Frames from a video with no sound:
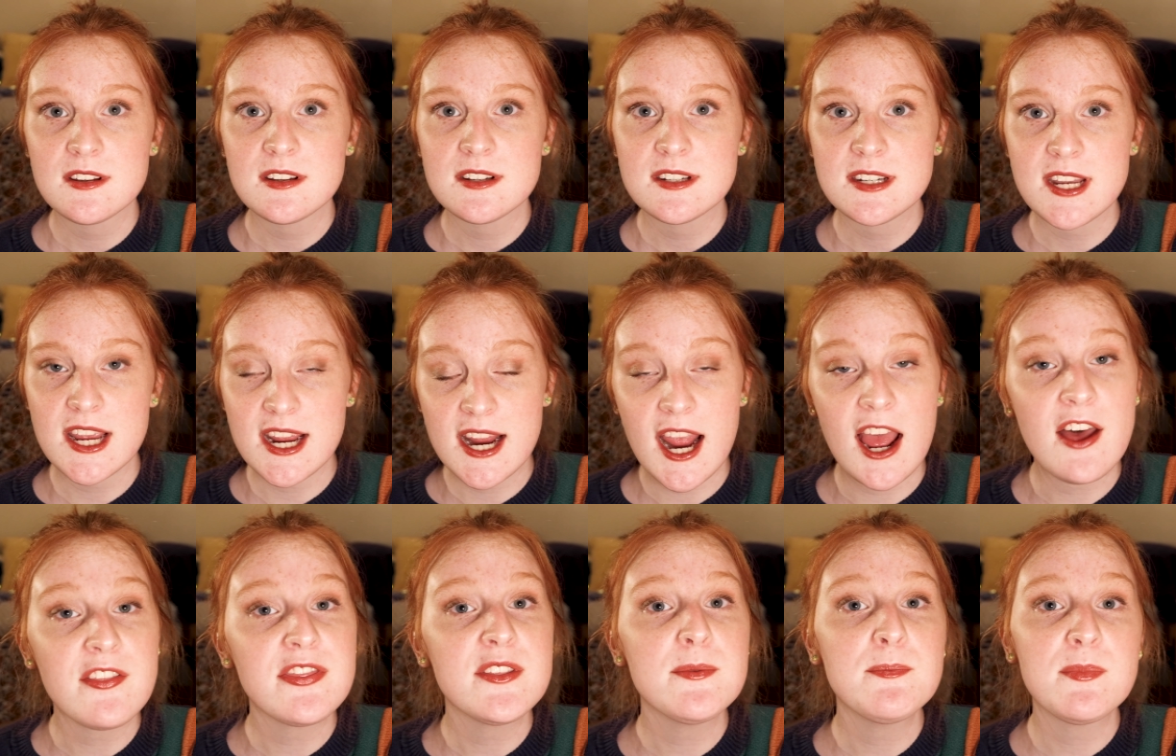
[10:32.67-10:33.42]
take
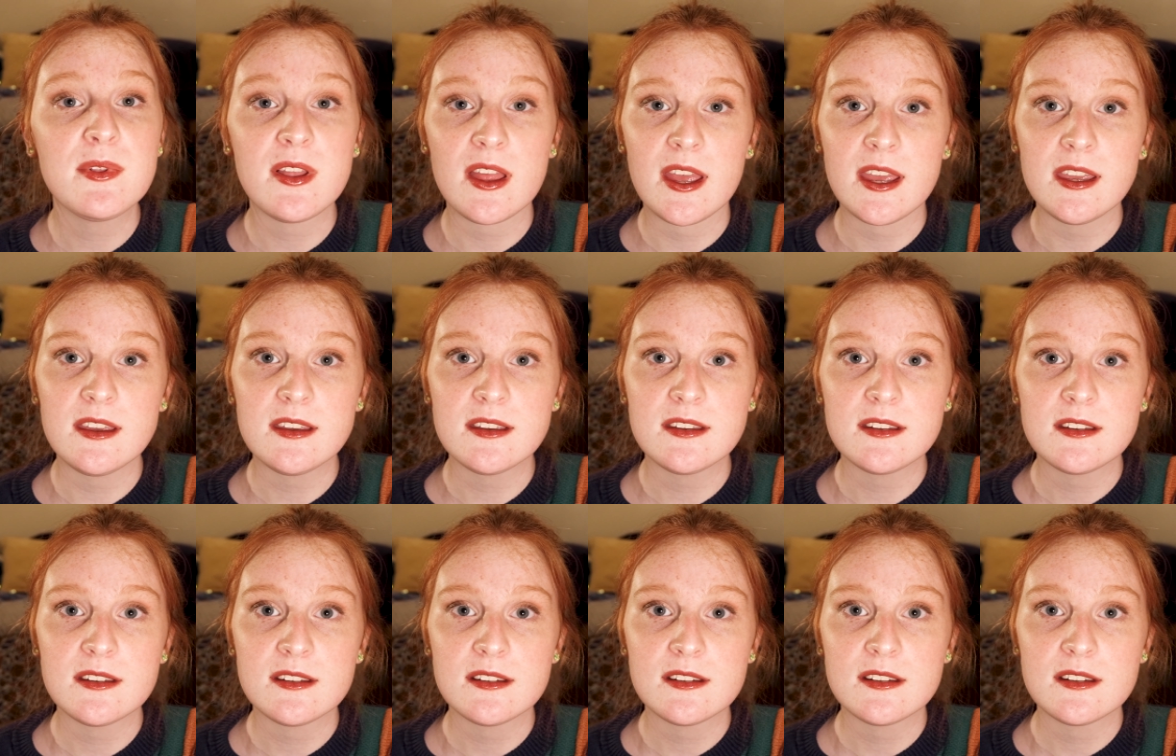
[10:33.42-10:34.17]
out the plank
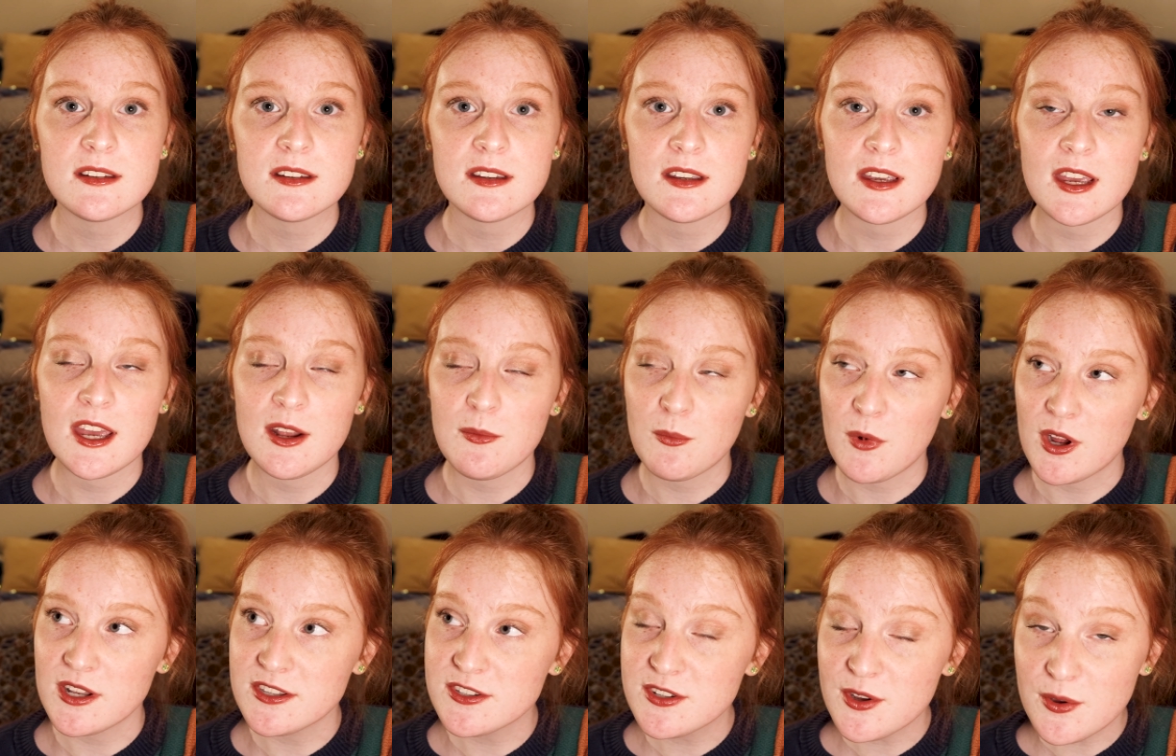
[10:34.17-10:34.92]
in
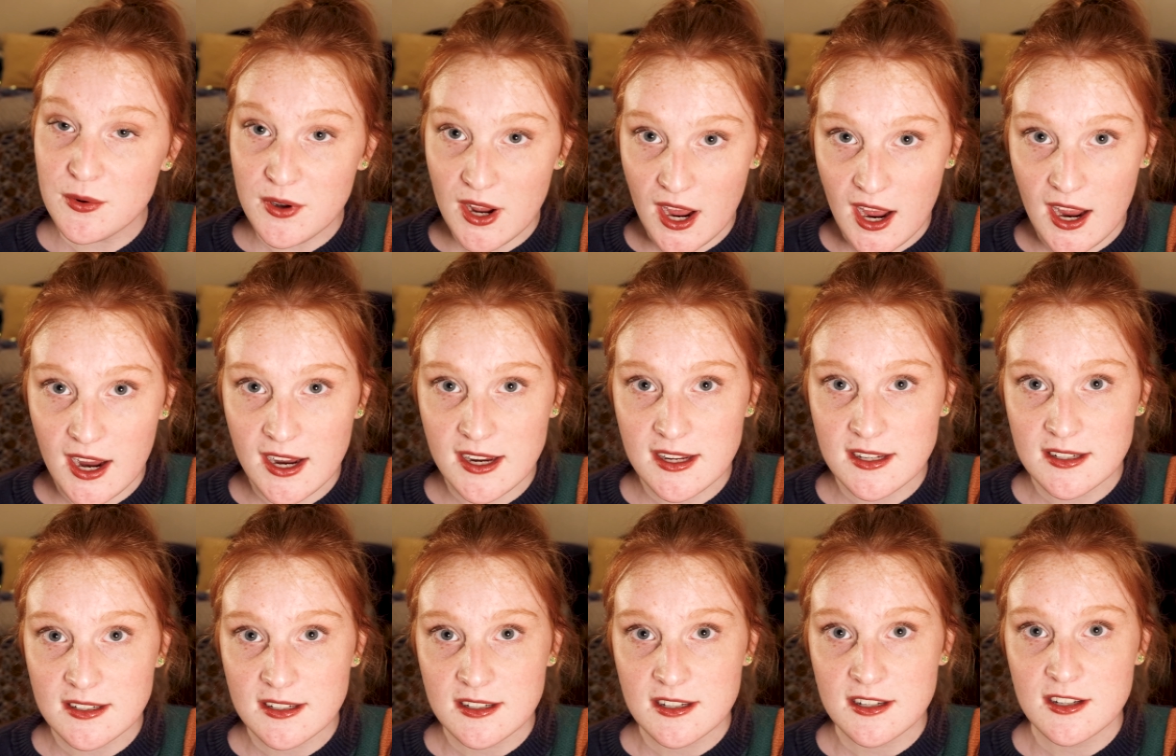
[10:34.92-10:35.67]
one's own eye
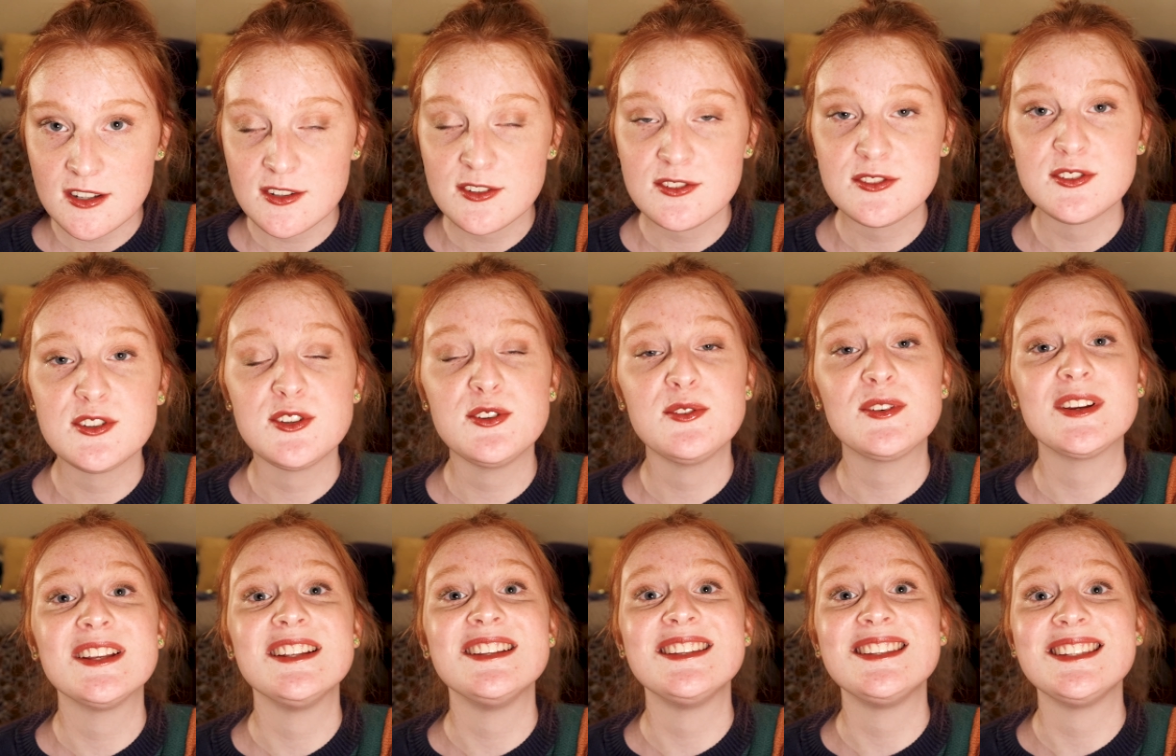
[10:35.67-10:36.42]
so you
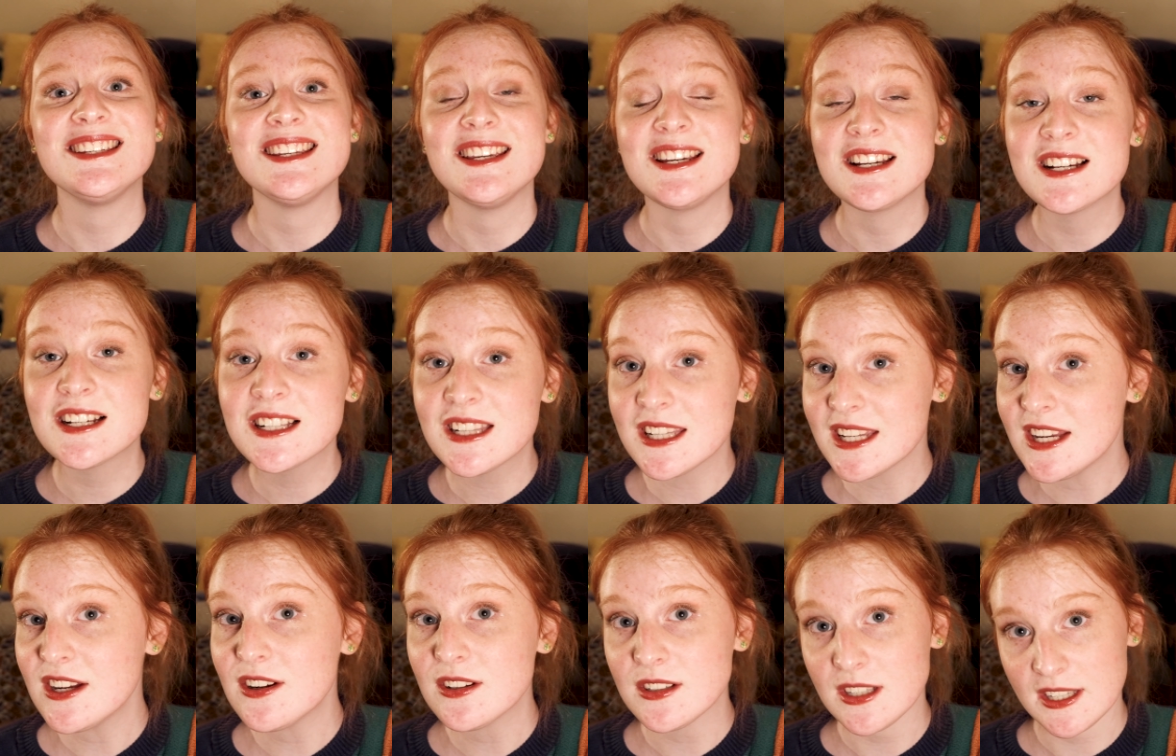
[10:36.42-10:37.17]
can see
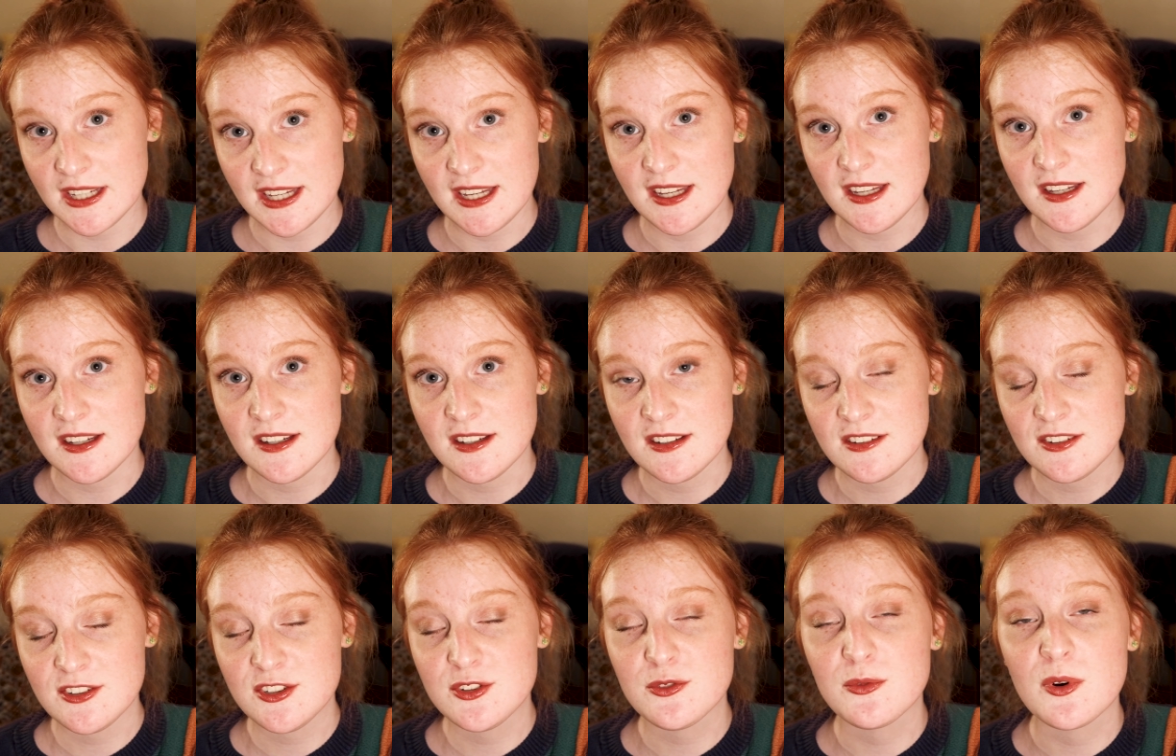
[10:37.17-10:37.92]
clearly
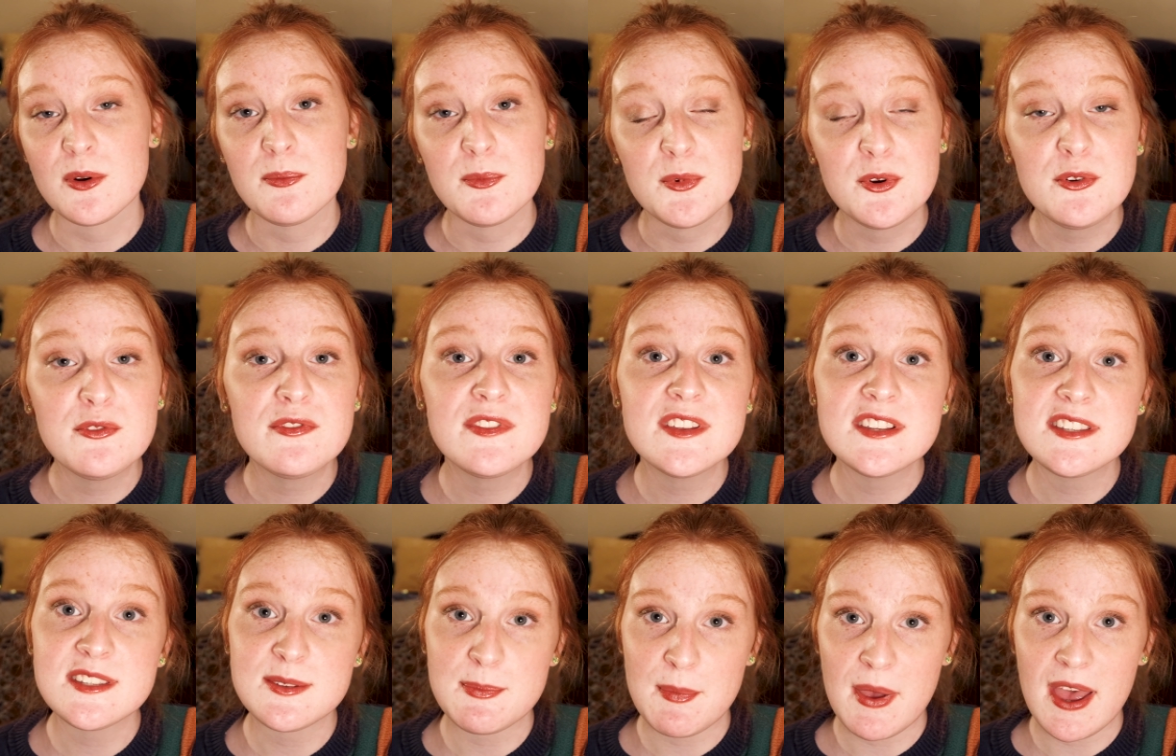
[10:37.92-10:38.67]
to remove the
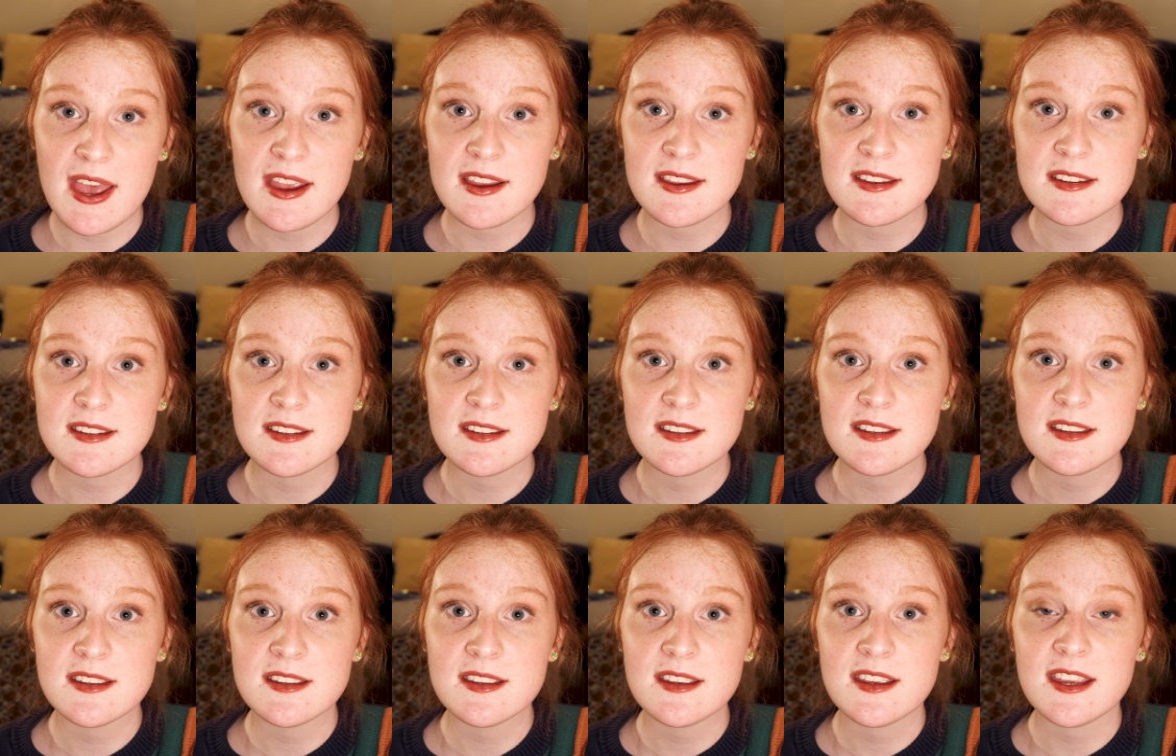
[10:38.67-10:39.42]
speck
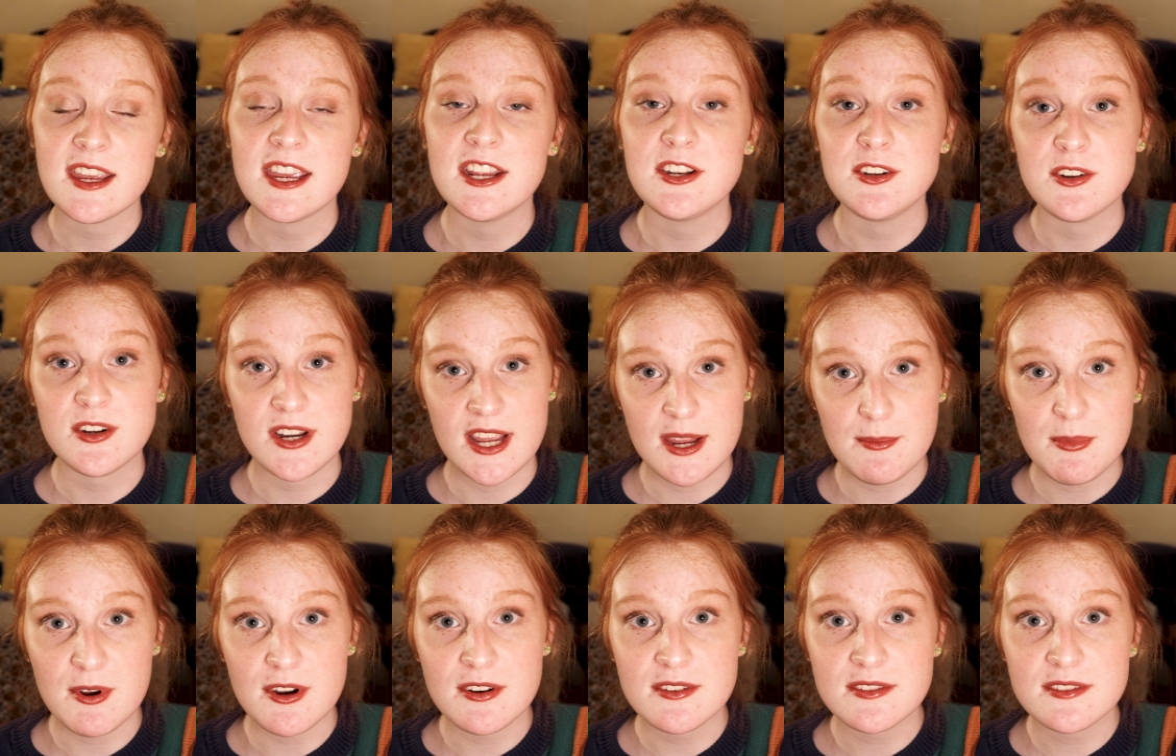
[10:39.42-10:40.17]
in your
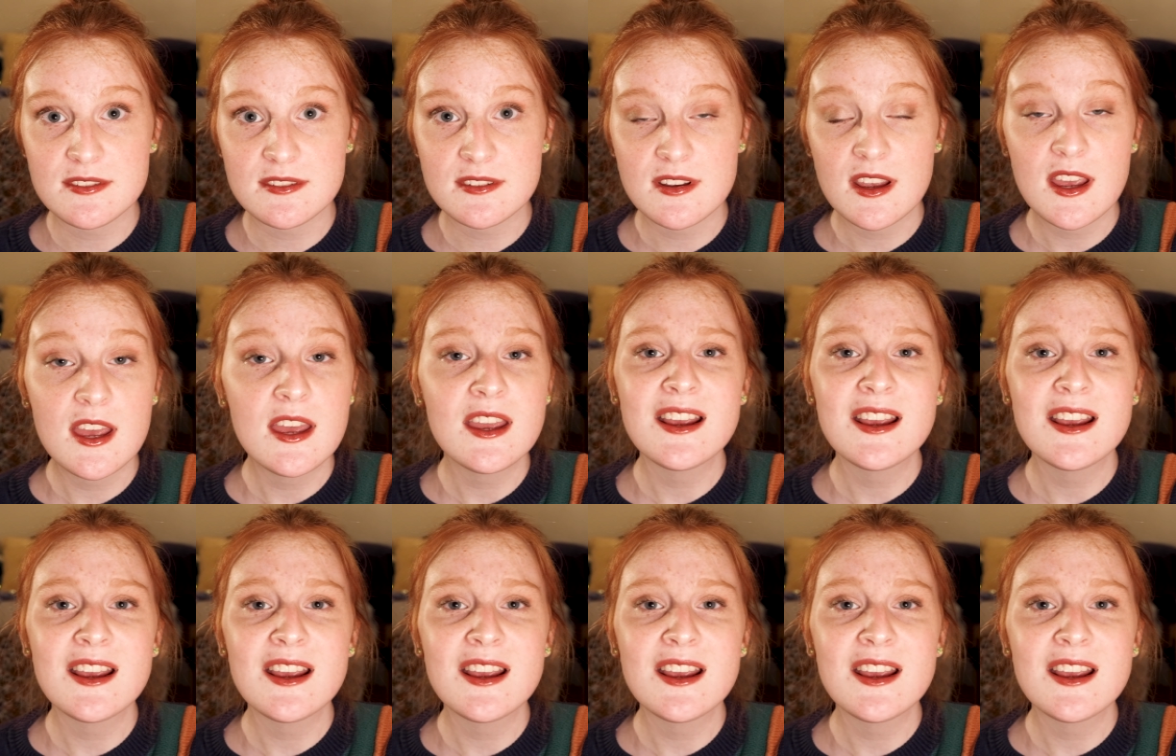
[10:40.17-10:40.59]
neighbor's.